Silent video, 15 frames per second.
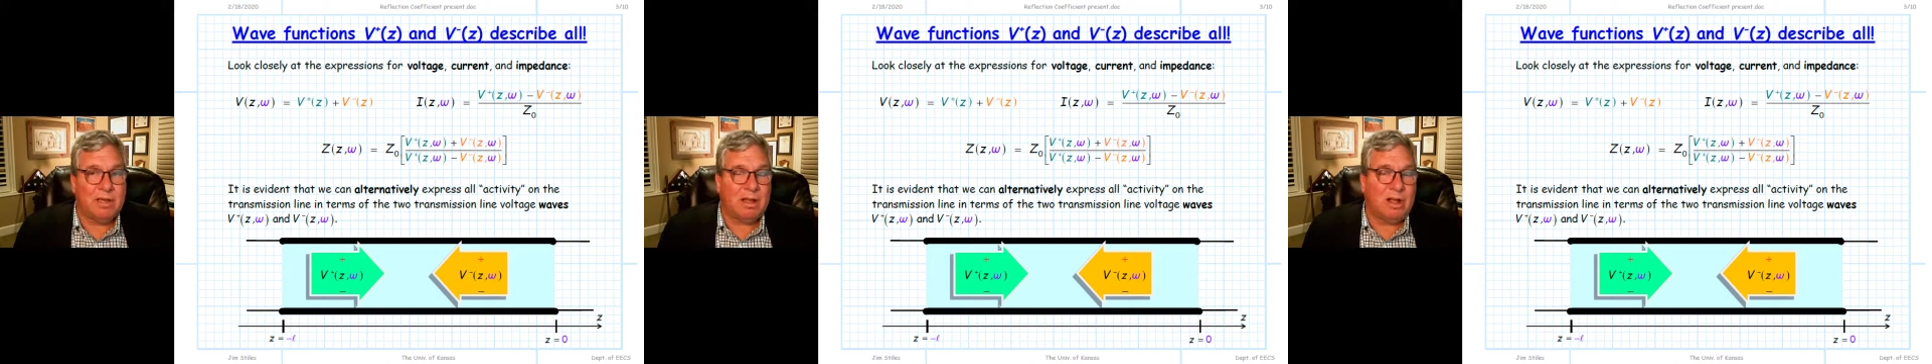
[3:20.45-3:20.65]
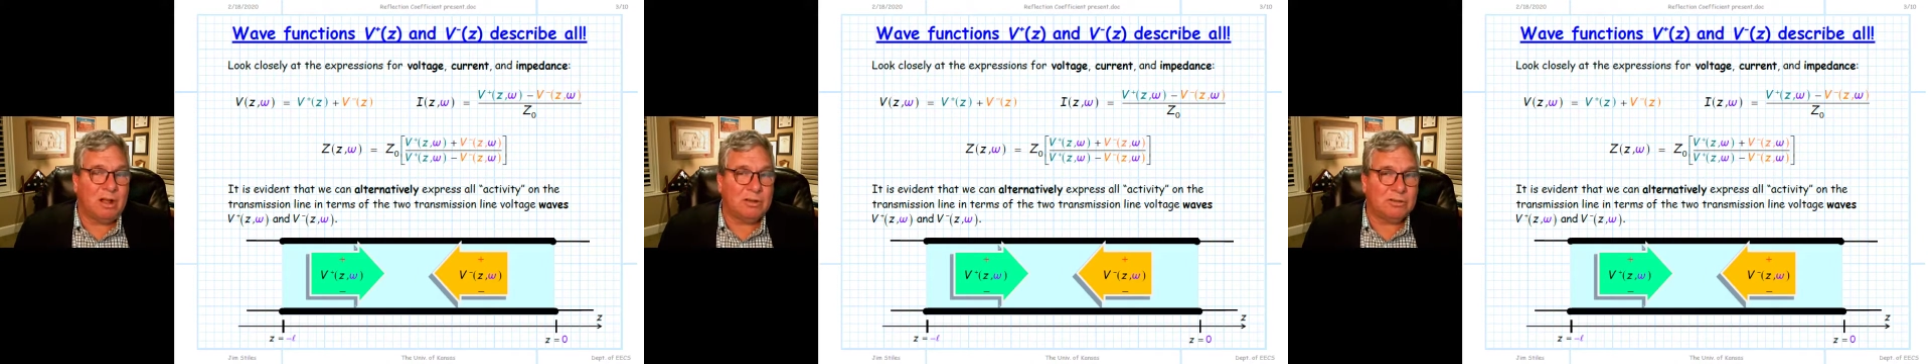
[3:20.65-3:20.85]

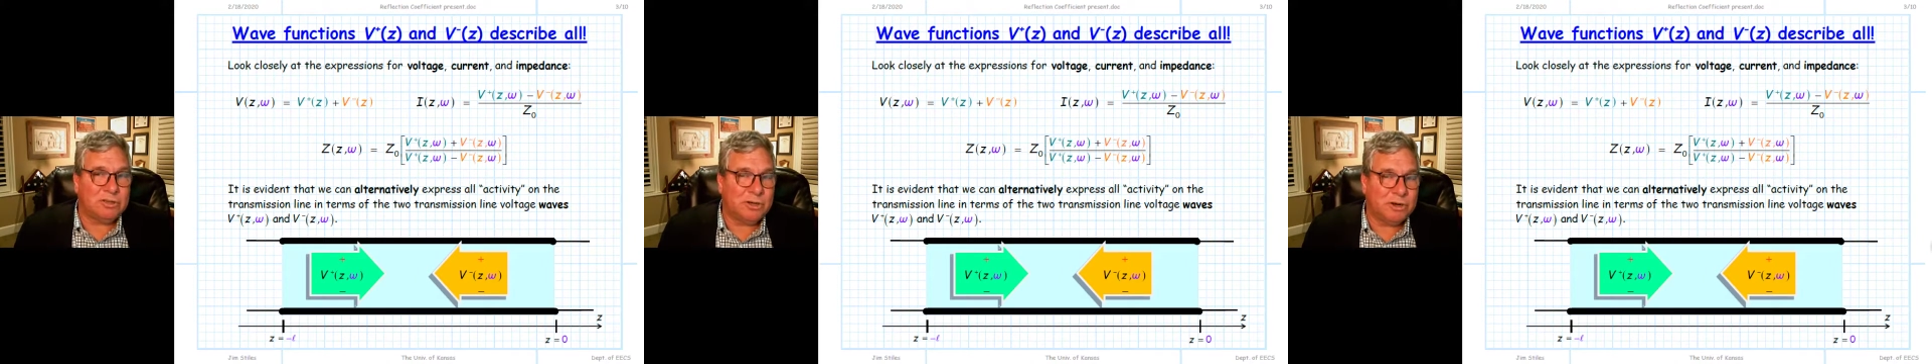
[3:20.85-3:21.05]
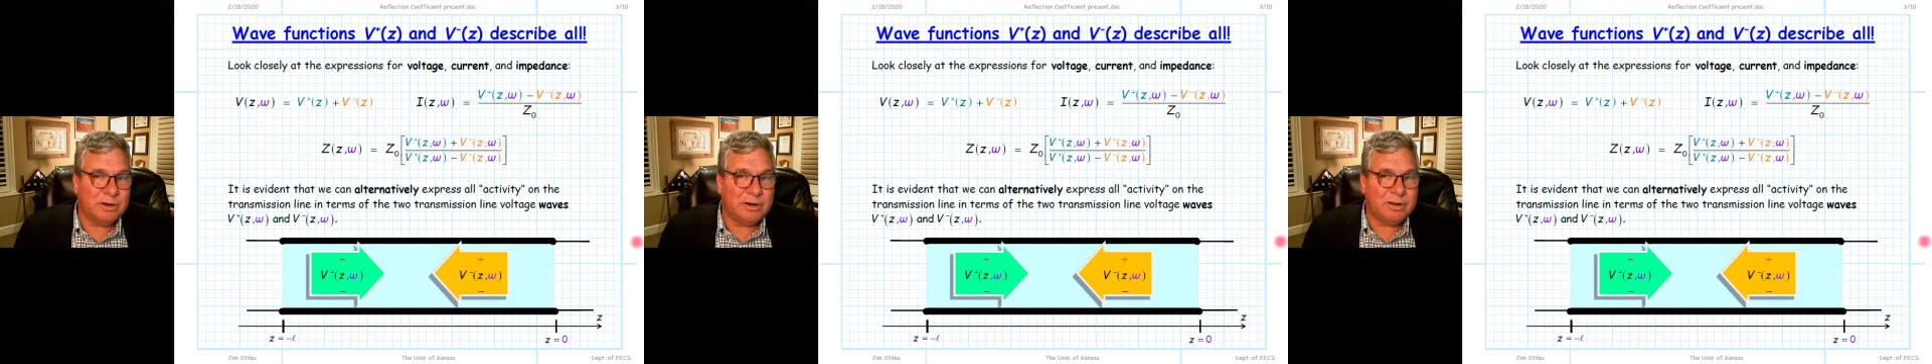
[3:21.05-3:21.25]

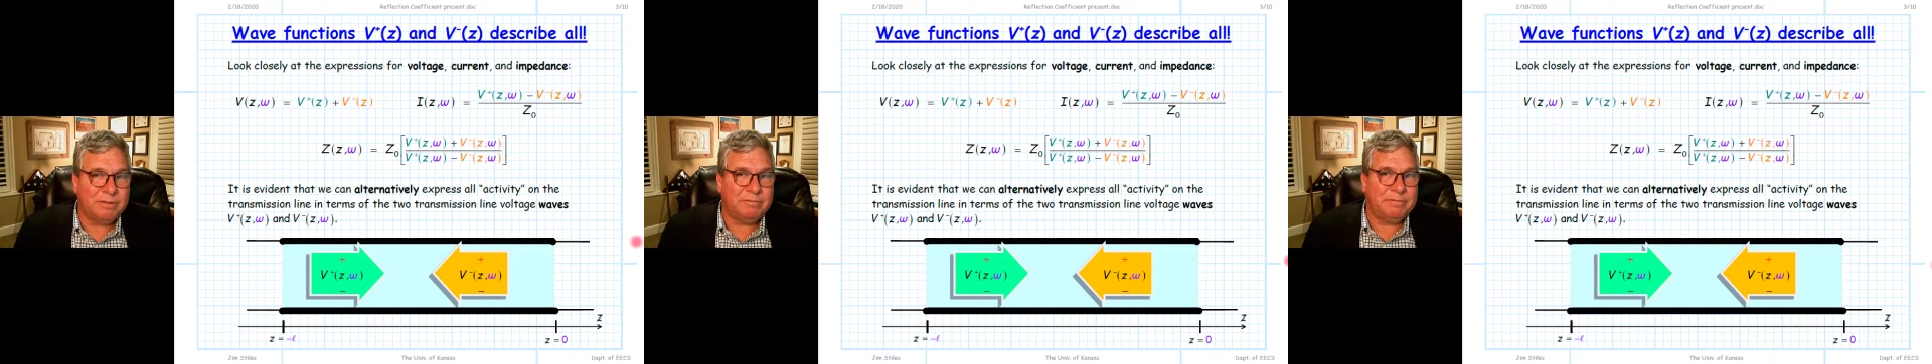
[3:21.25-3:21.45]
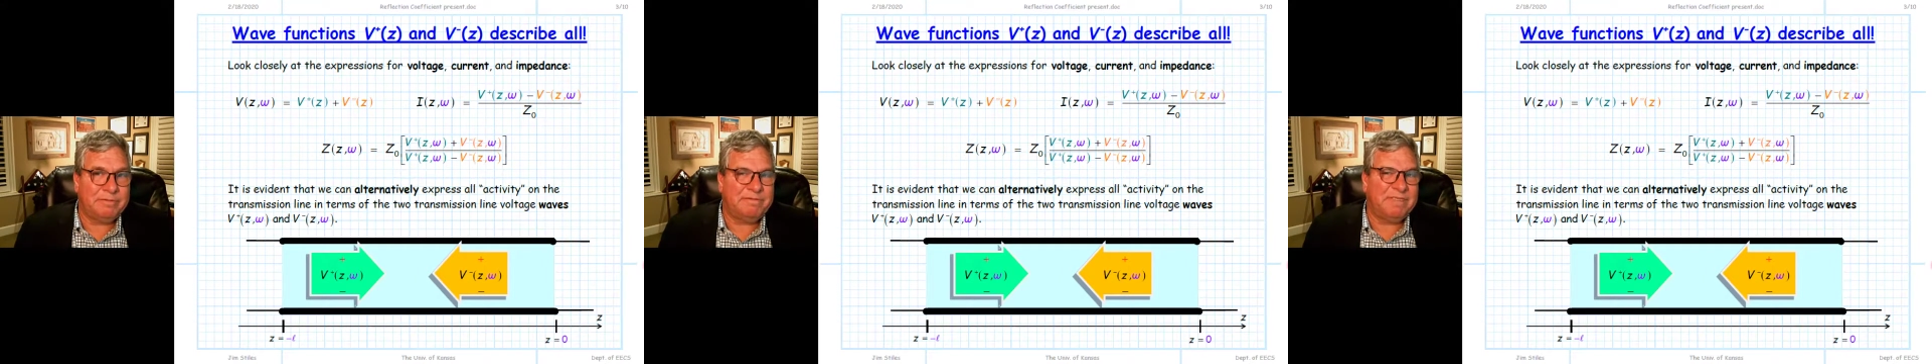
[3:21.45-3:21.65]

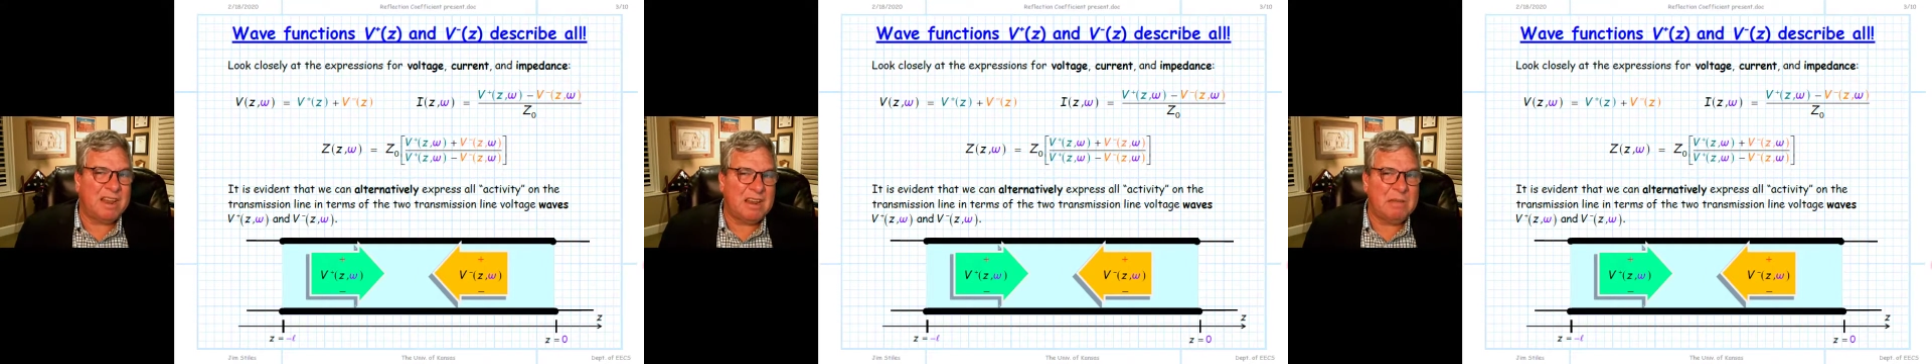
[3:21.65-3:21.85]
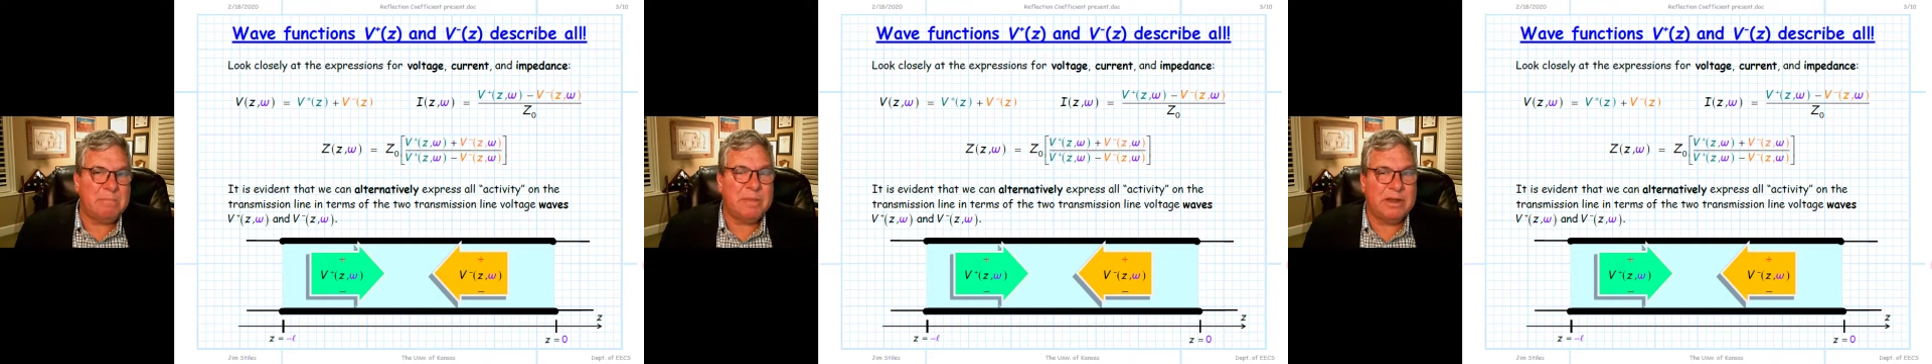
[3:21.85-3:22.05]
alternative
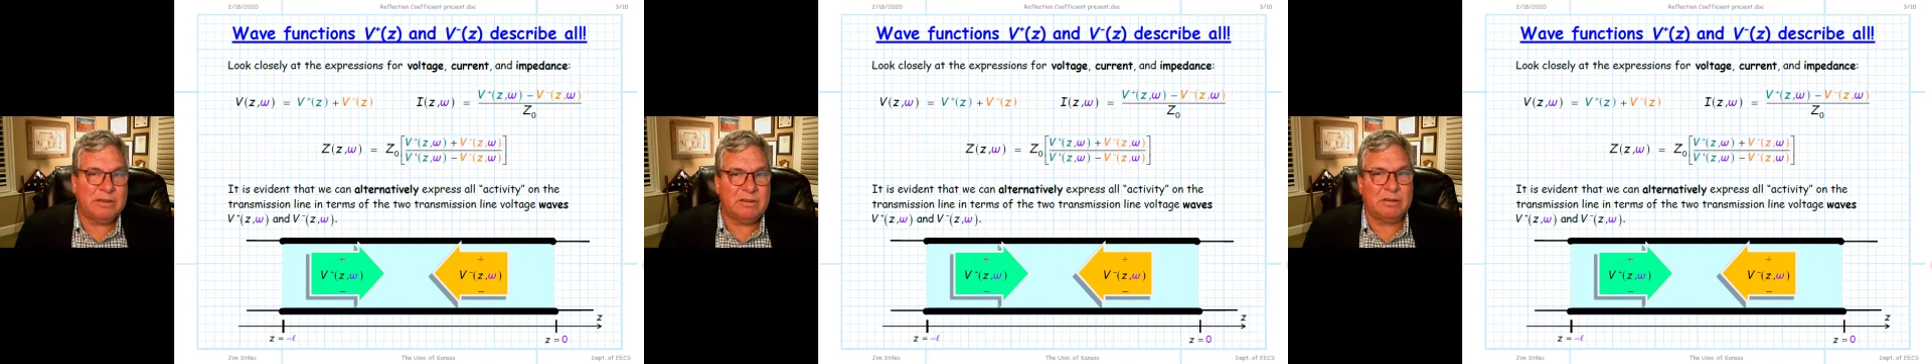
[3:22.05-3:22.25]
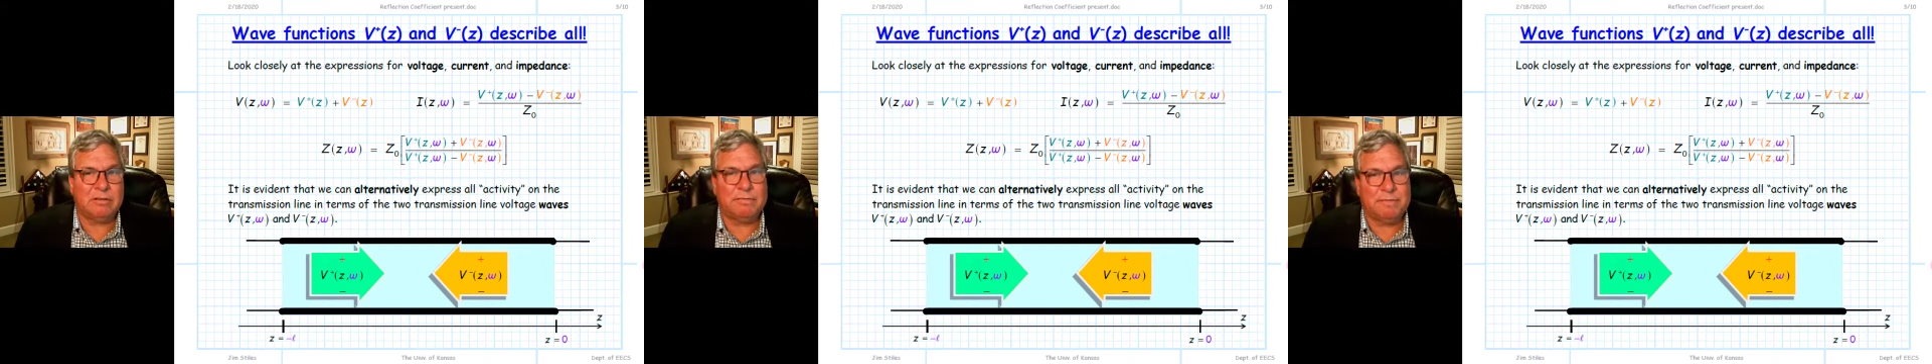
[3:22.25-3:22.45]

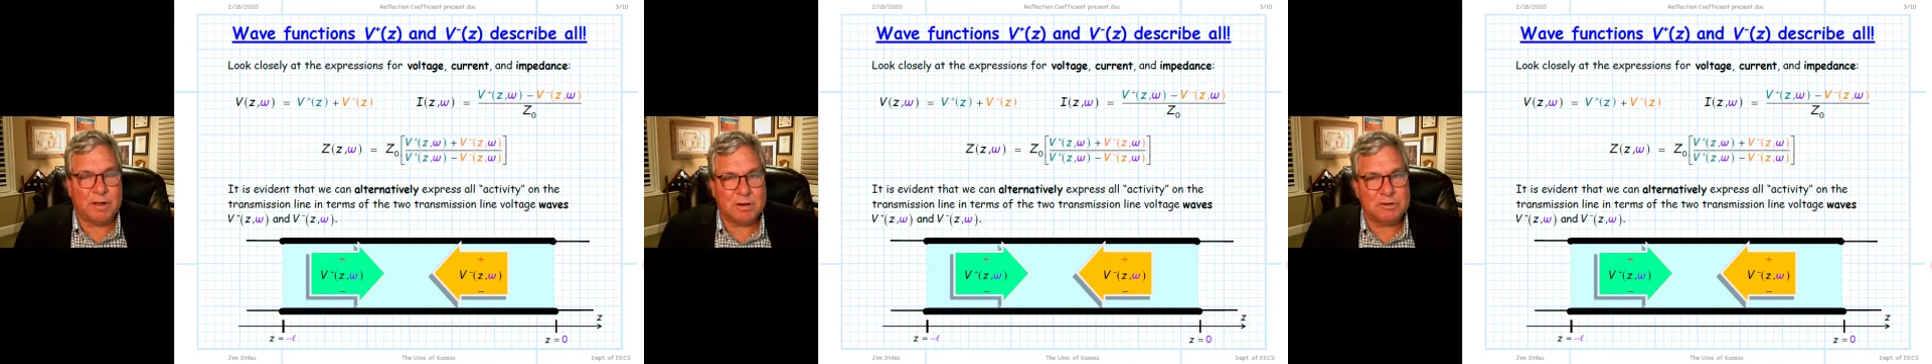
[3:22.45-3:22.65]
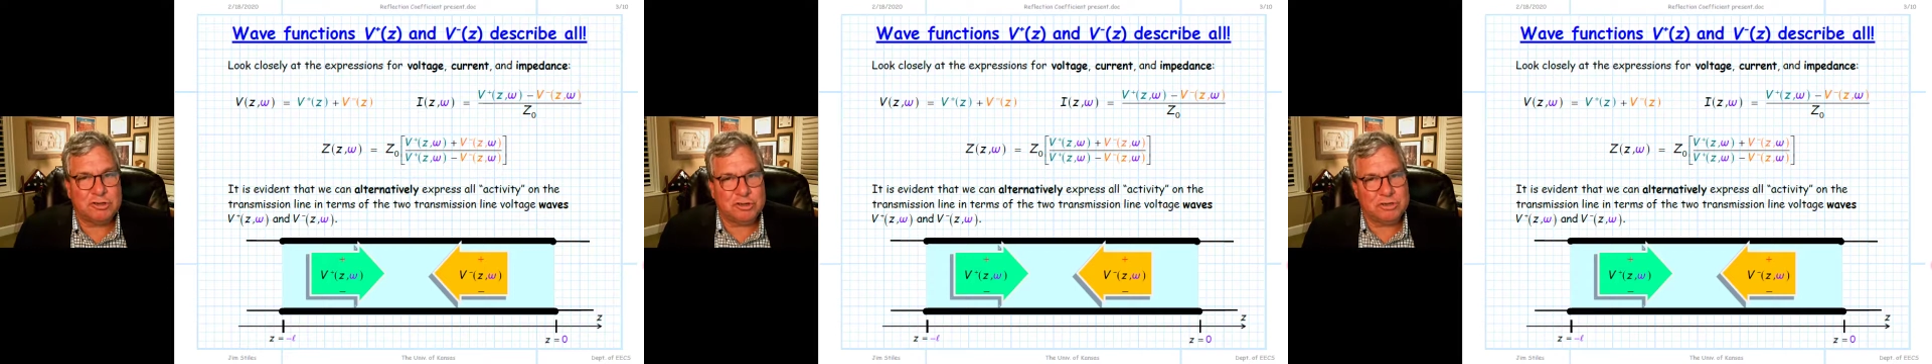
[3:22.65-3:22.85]
fundamental
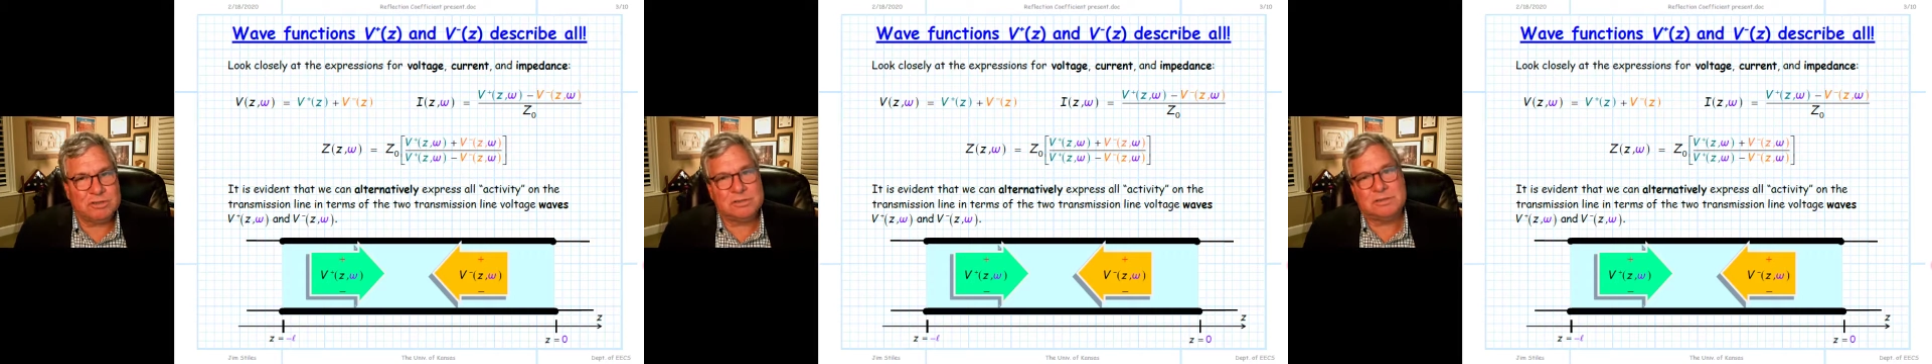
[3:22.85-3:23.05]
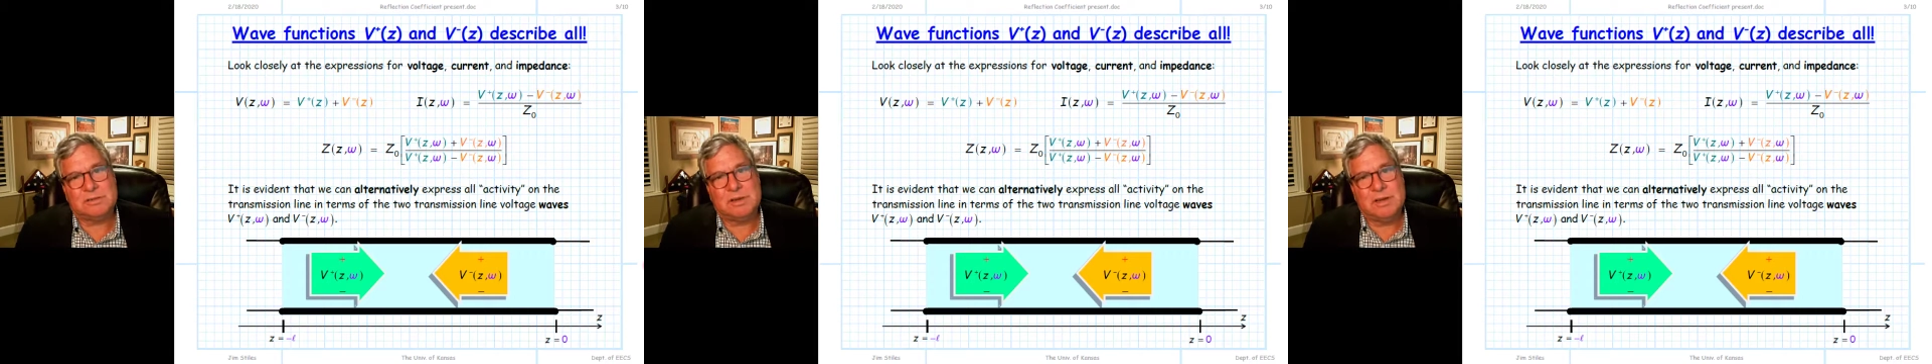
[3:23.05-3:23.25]

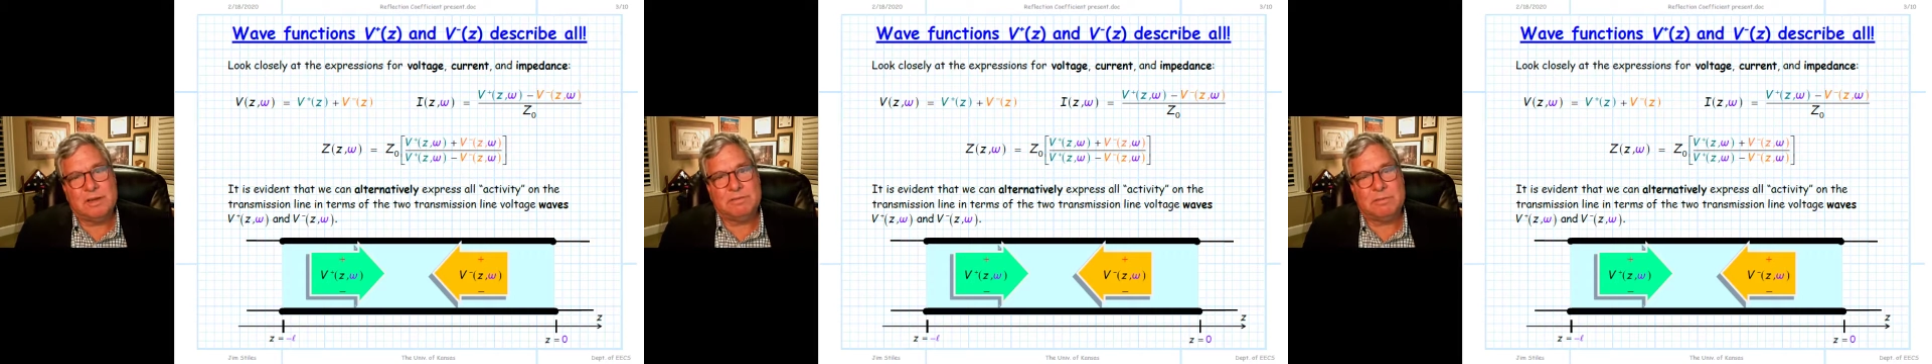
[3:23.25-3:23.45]
functions.